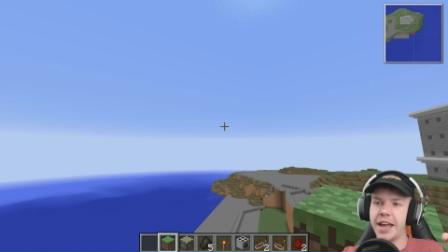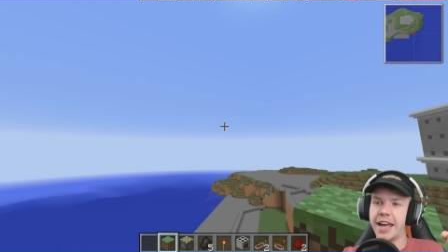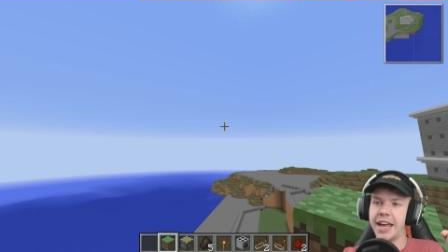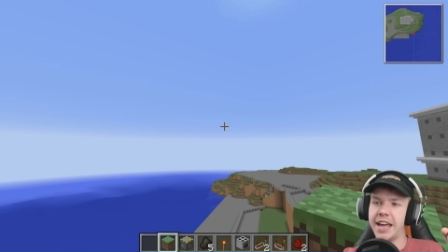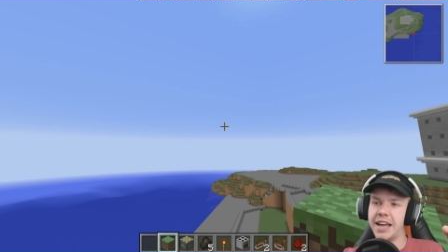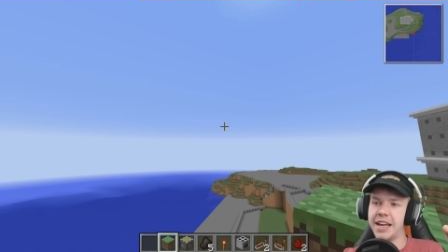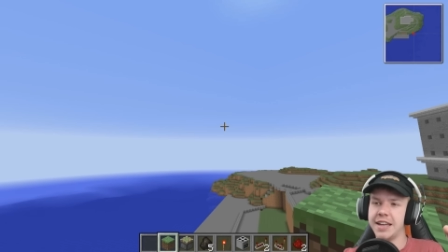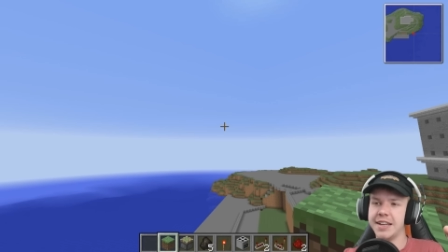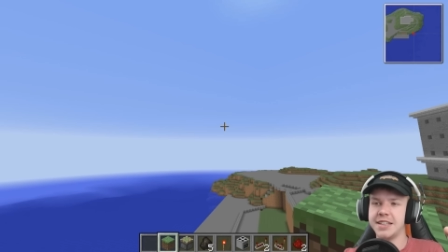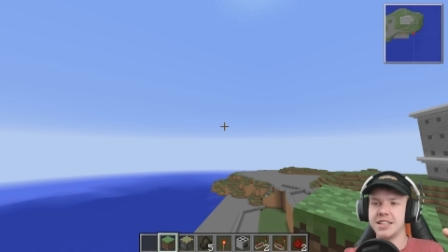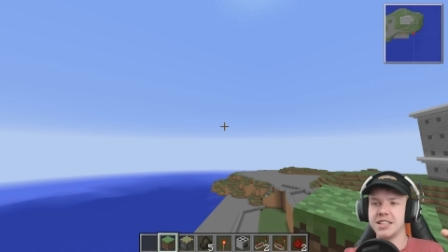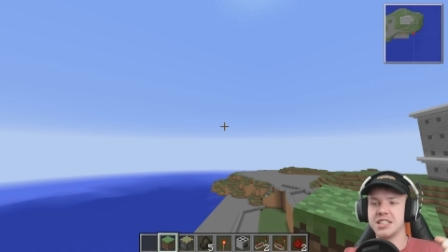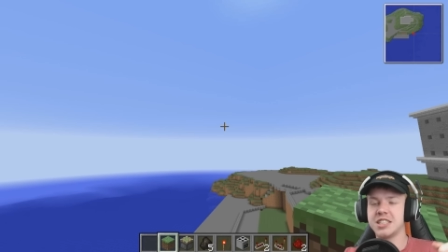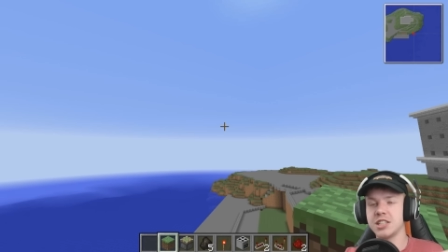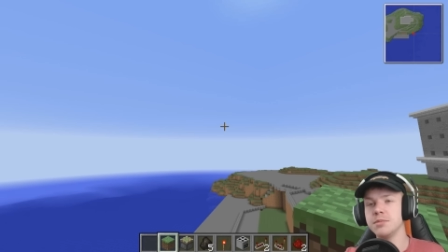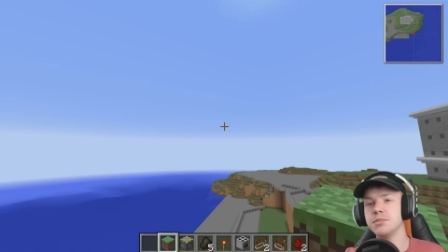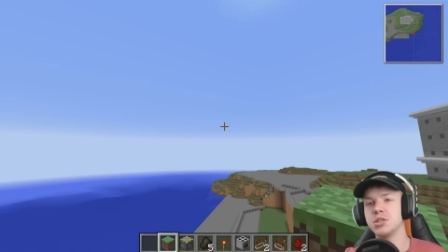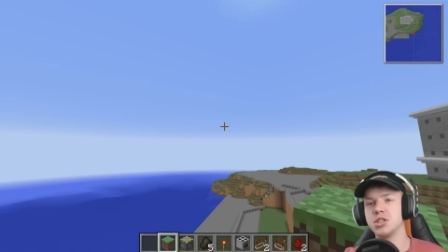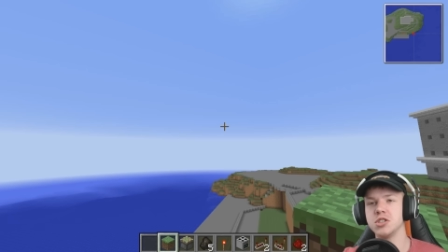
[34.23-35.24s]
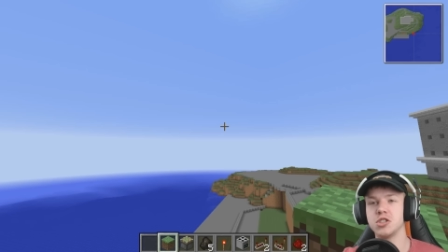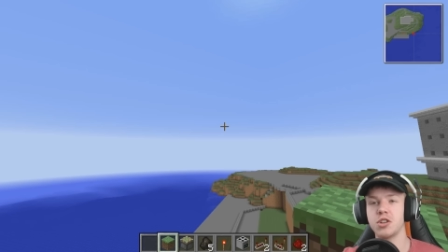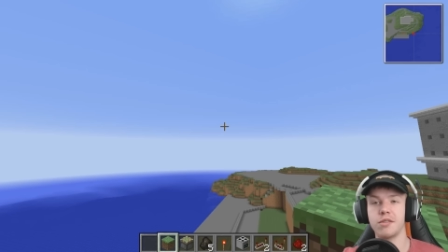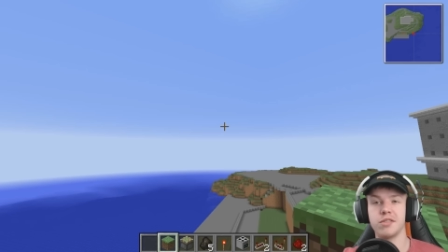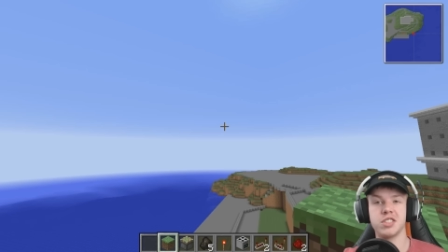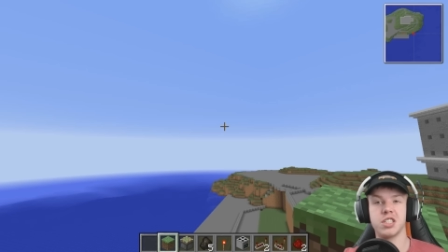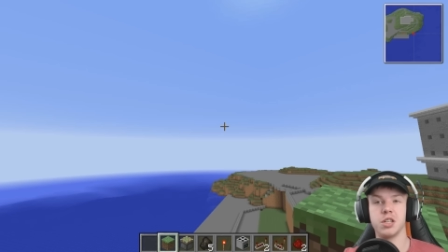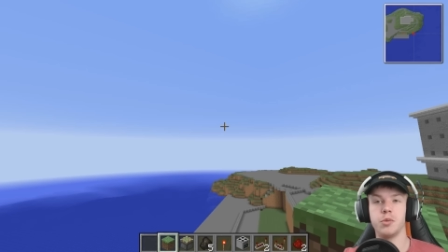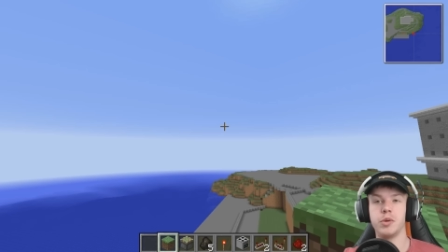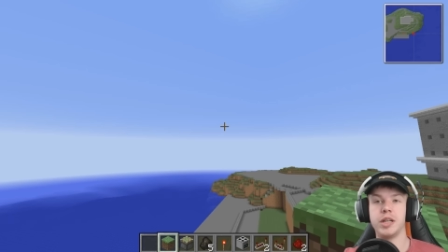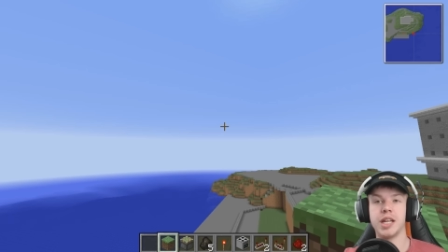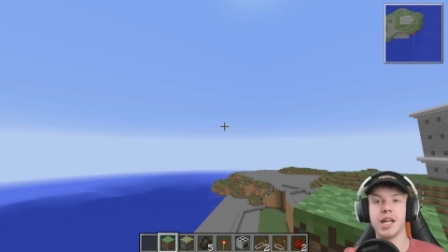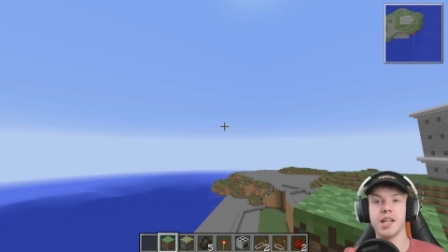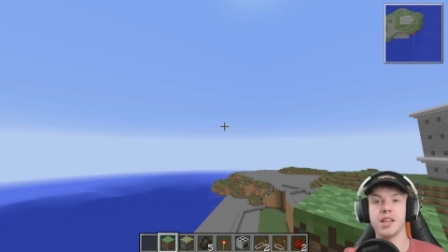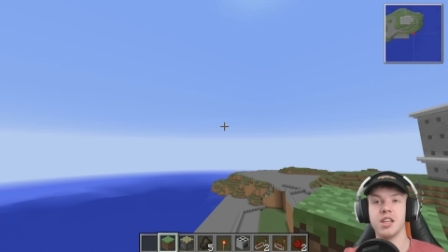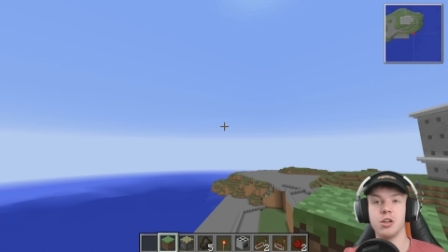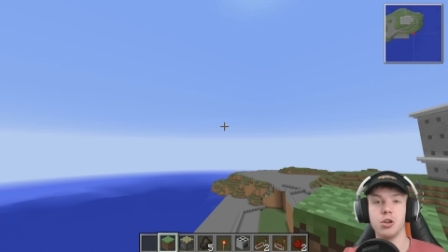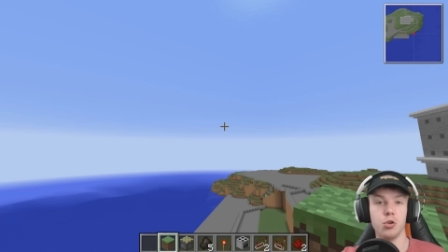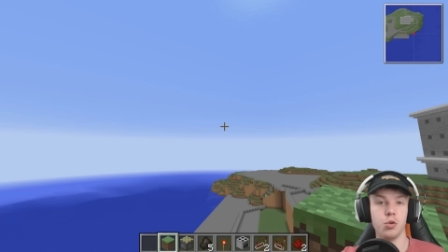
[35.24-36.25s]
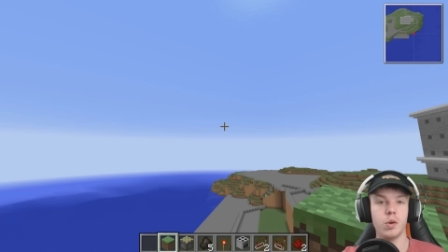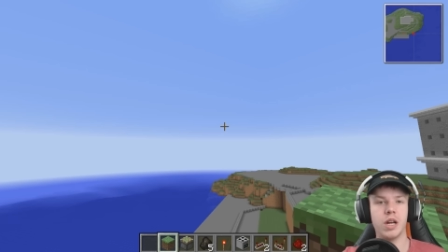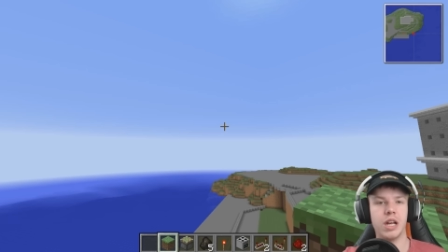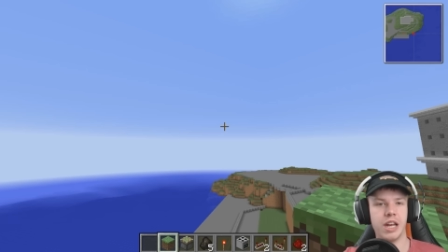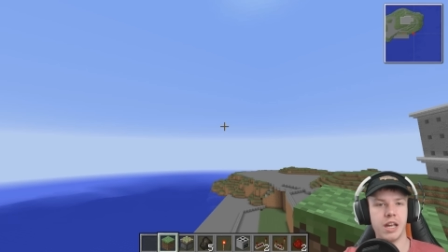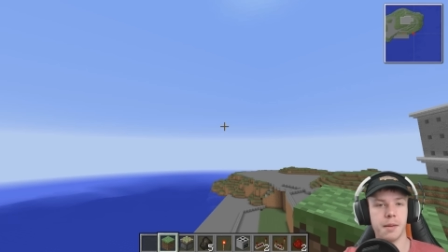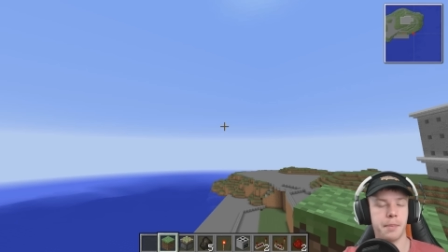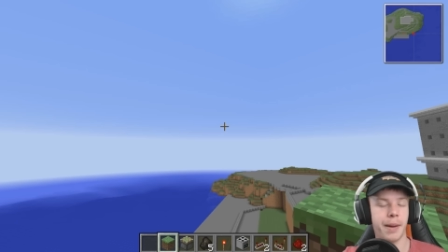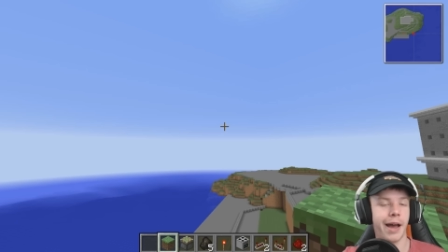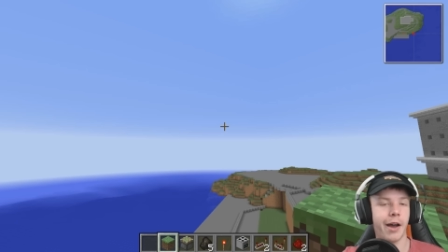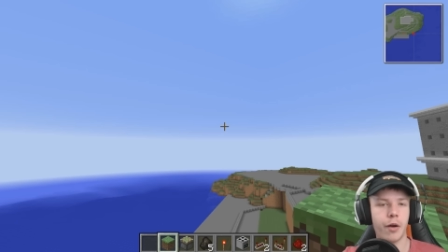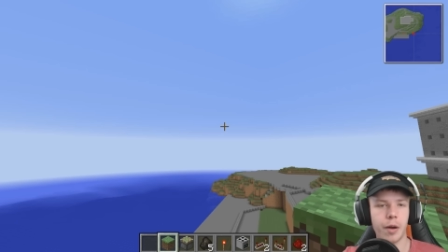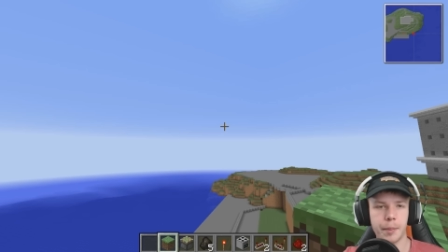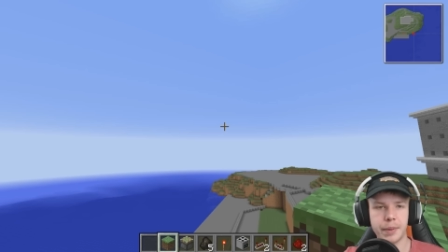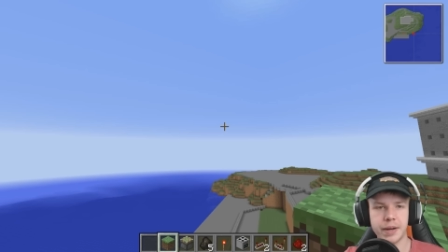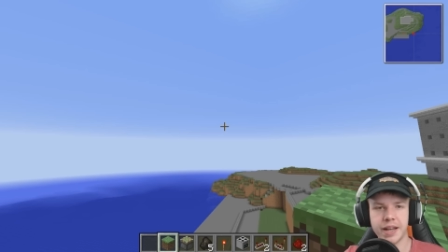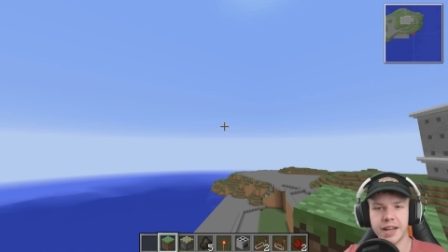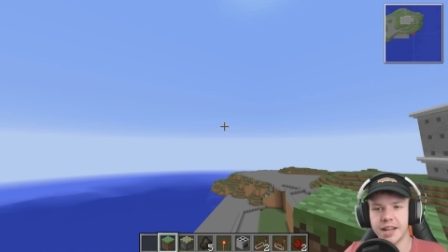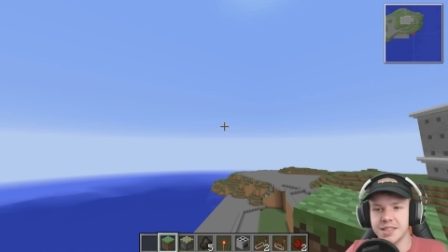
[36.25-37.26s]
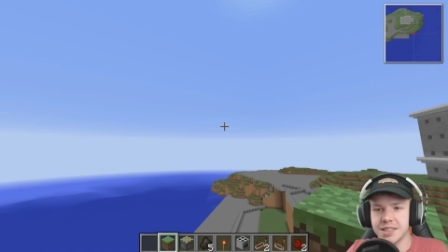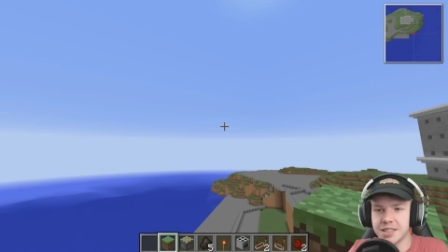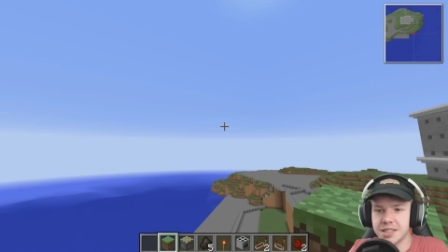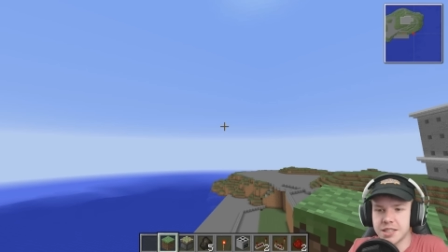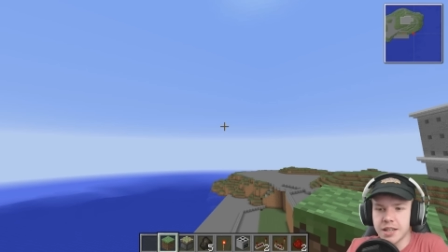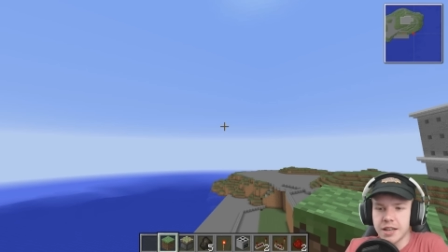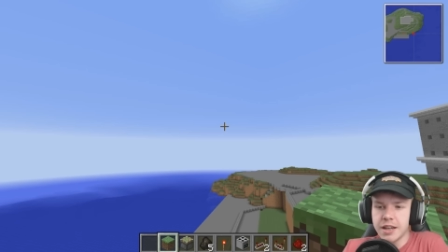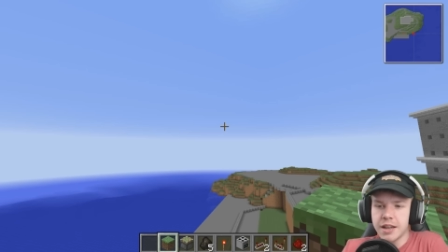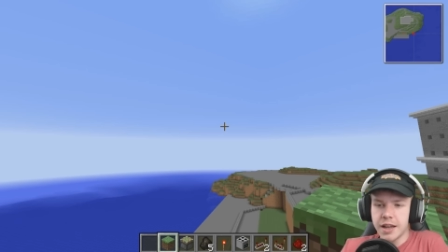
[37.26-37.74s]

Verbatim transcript: In The Simpsons, obviously, we've done the nuclear power plant.